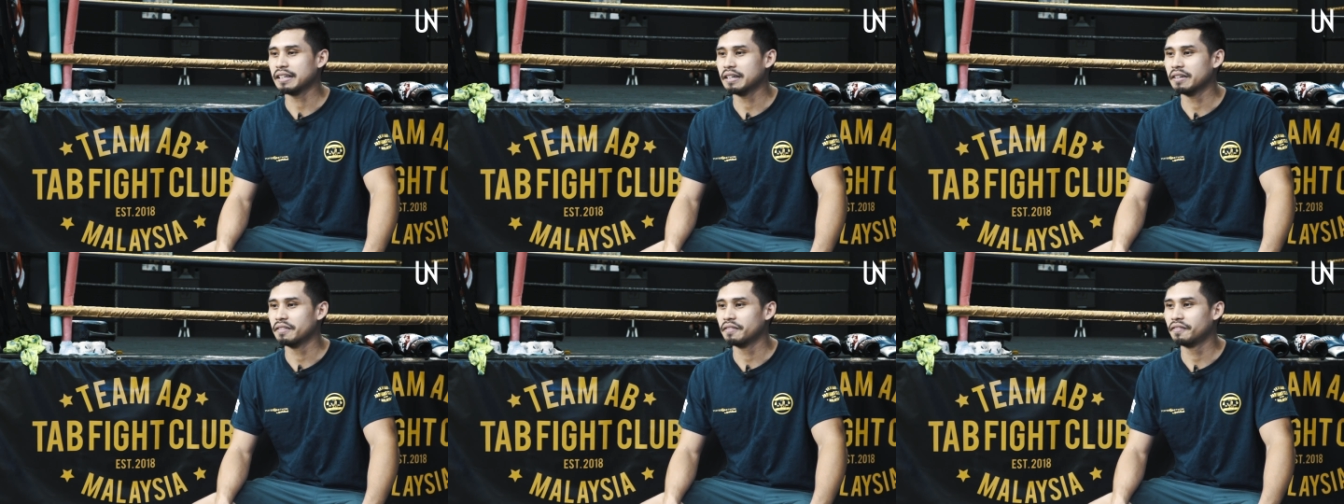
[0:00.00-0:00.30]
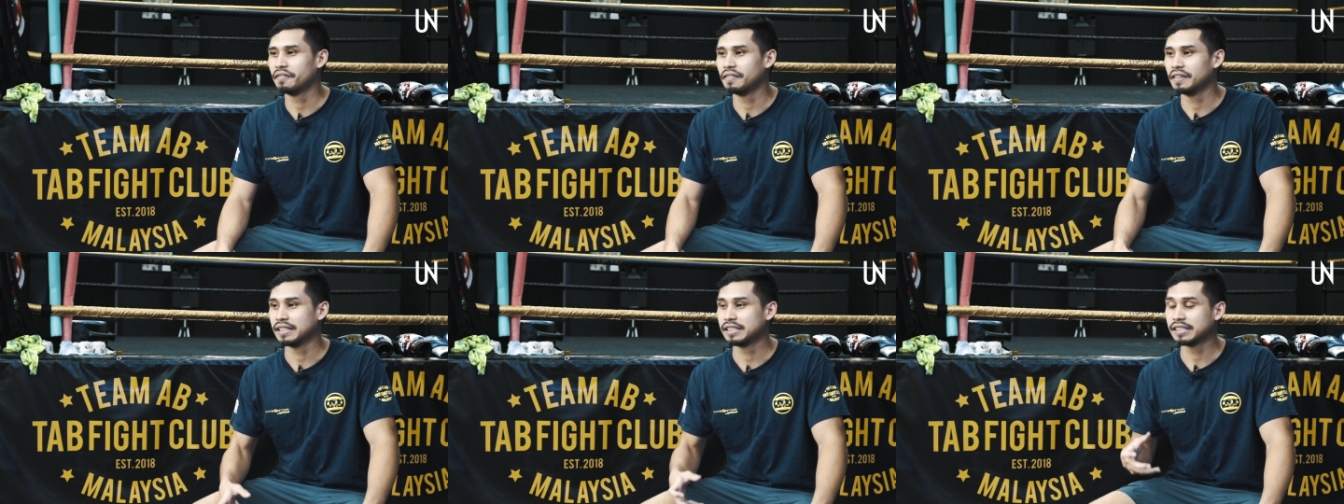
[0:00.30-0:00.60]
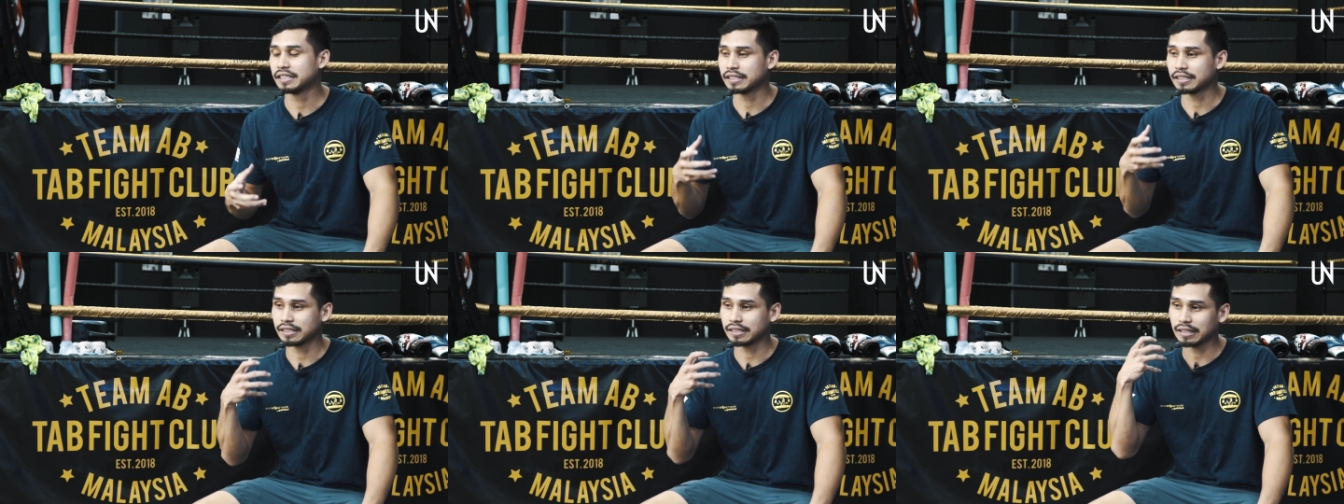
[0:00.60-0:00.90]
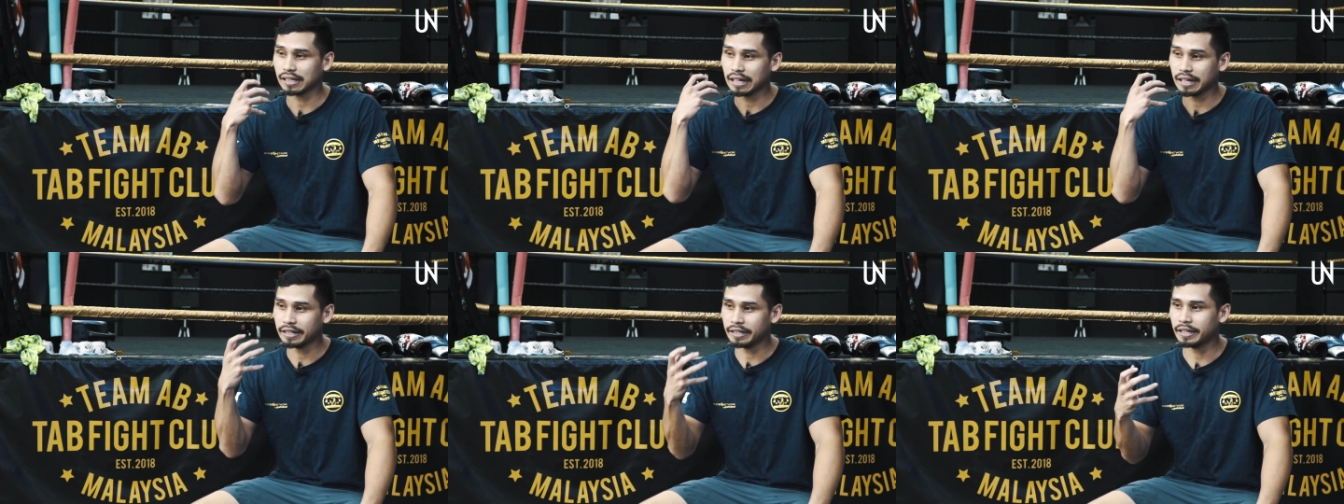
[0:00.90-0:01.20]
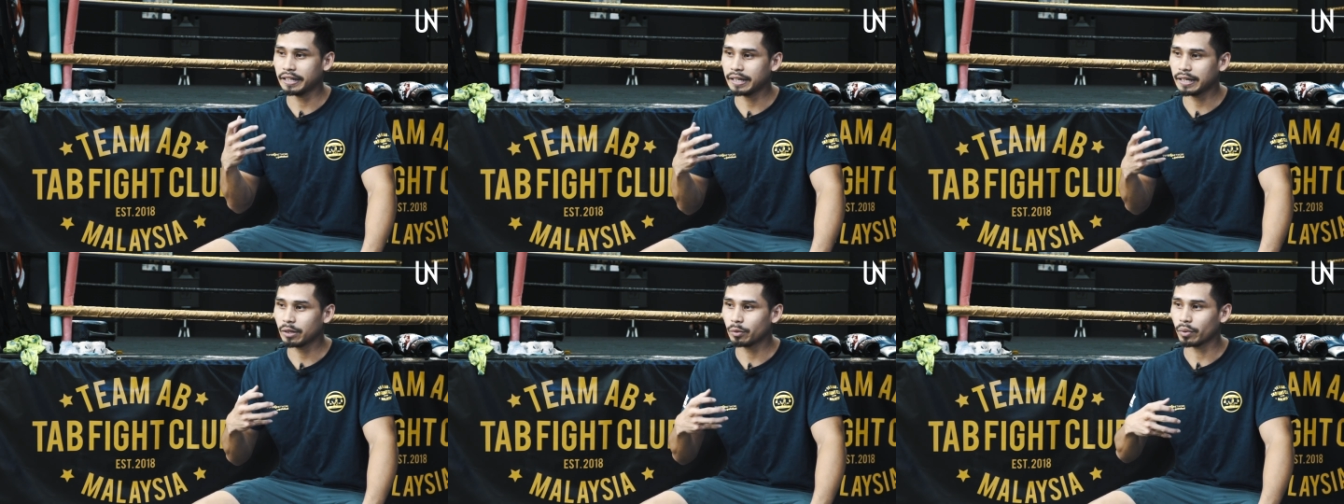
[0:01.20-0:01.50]
if it's a
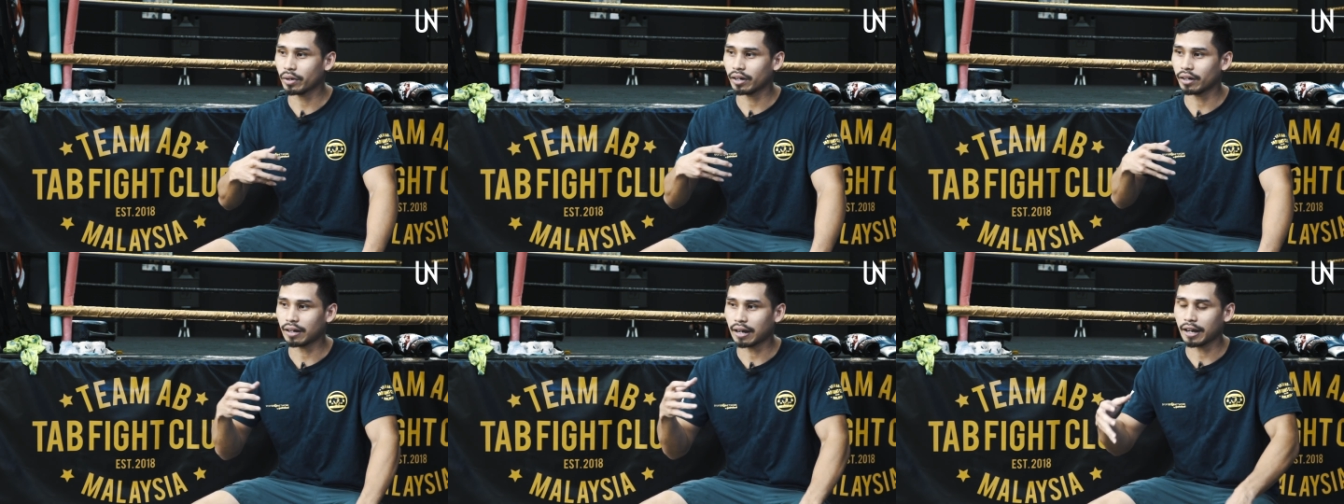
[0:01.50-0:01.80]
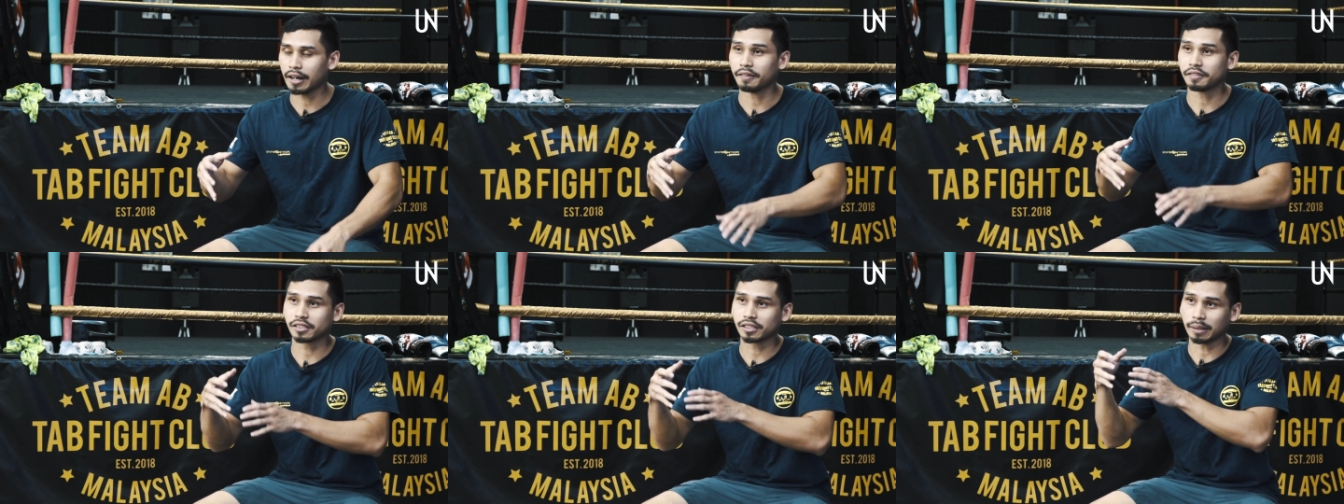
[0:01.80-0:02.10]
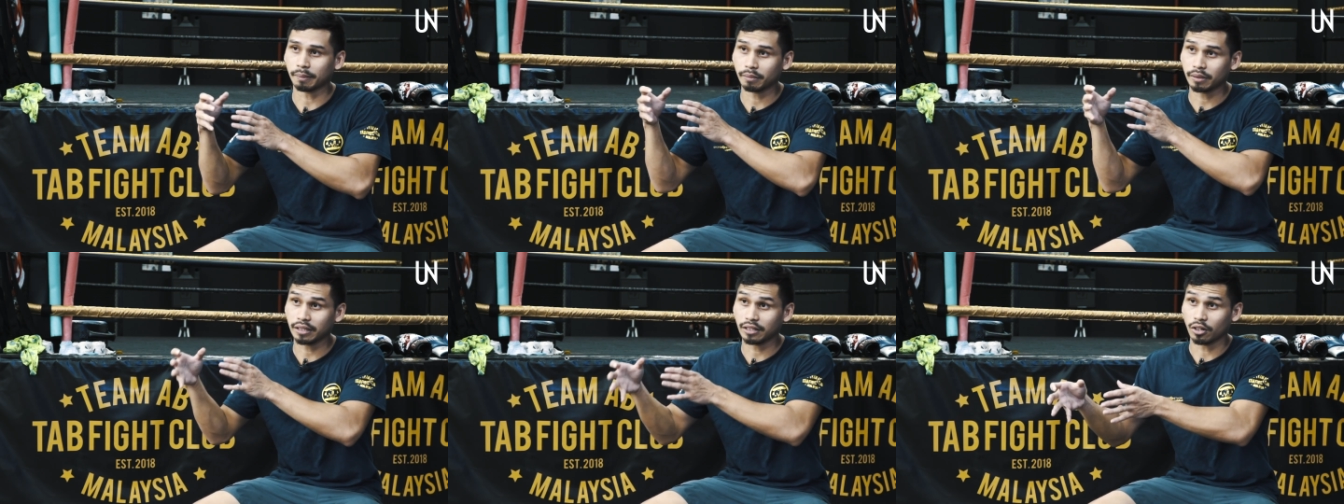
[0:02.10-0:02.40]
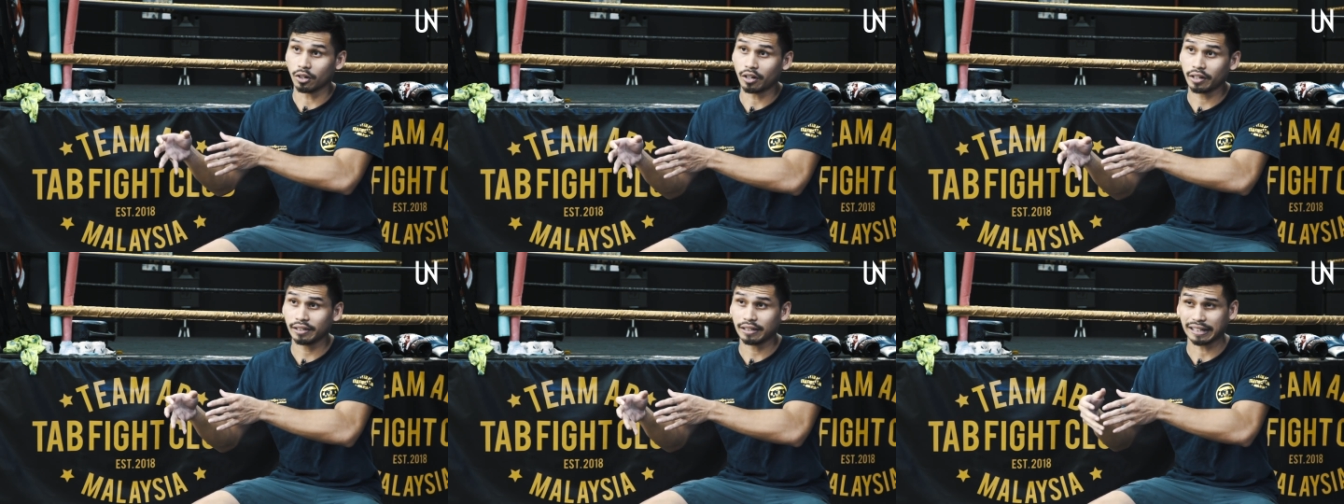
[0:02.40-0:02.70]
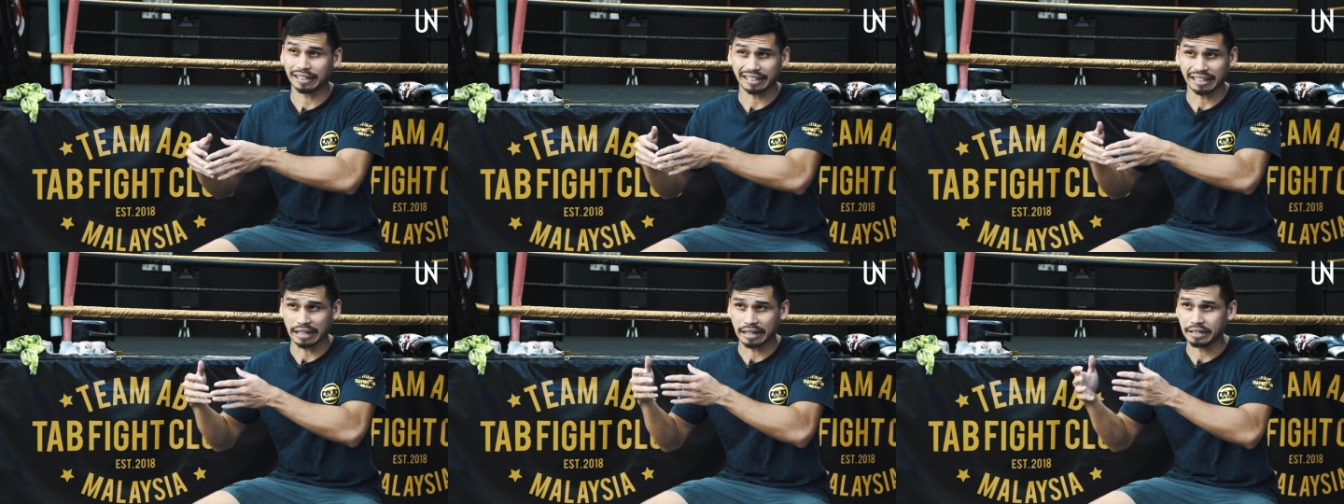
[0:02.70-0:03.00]
day where I have something on,
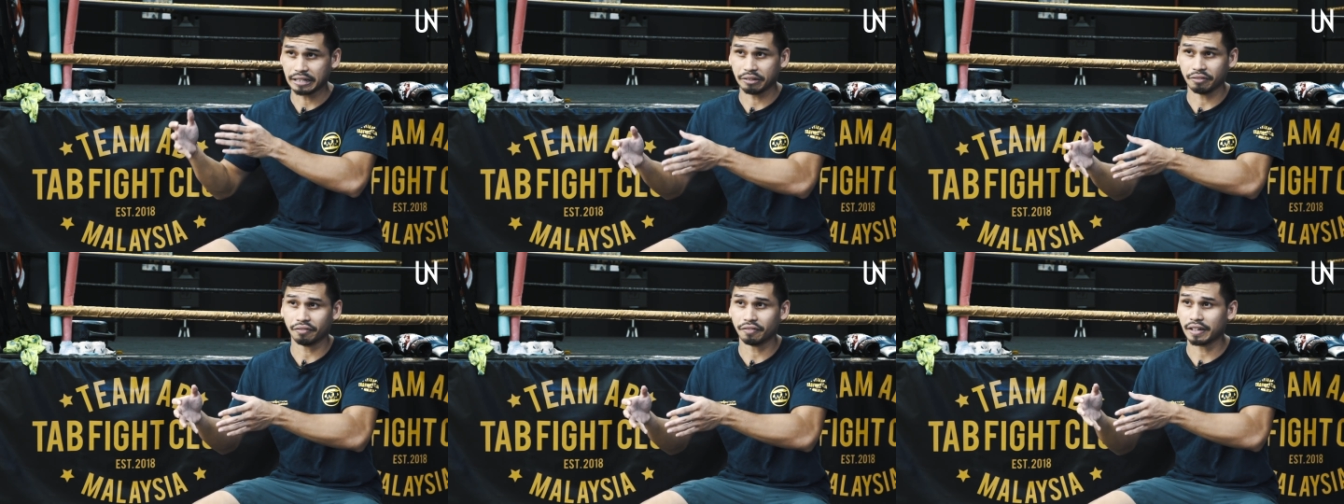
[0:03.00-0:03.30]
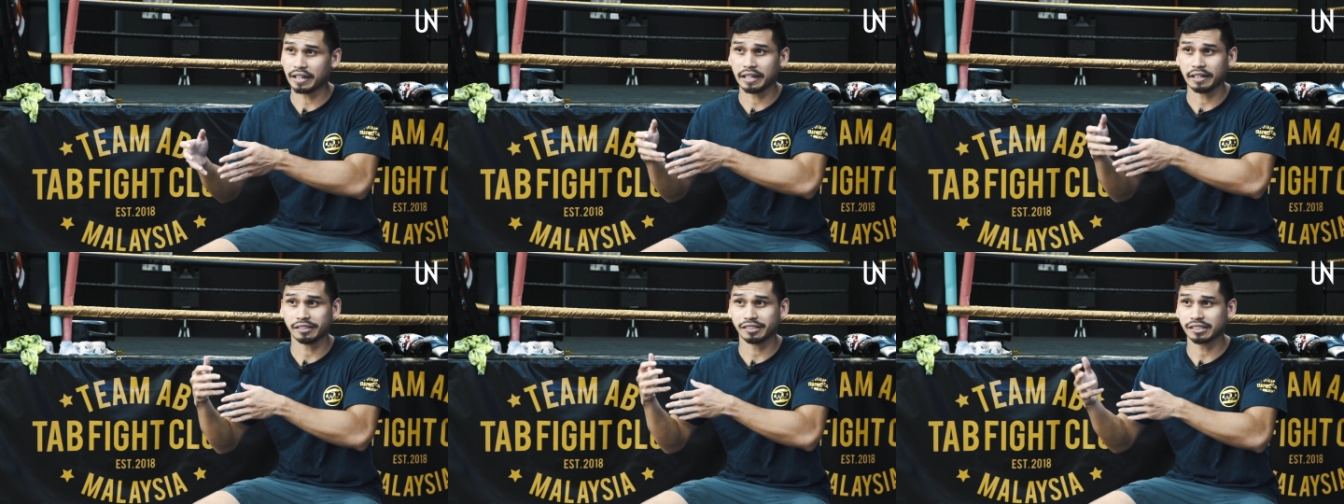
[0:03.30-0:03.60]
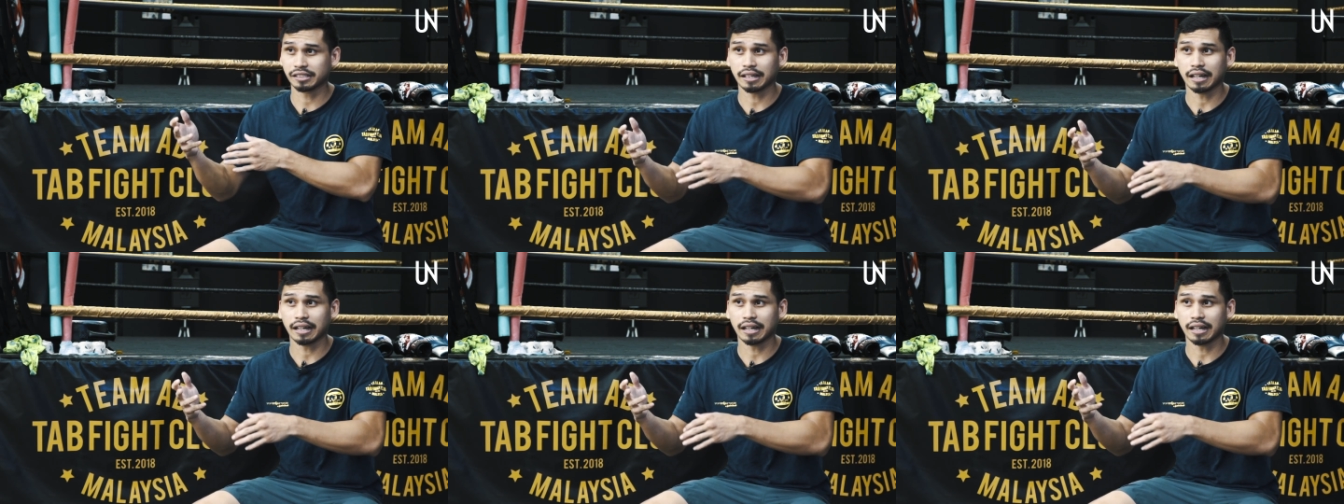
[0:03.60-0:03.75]
like an event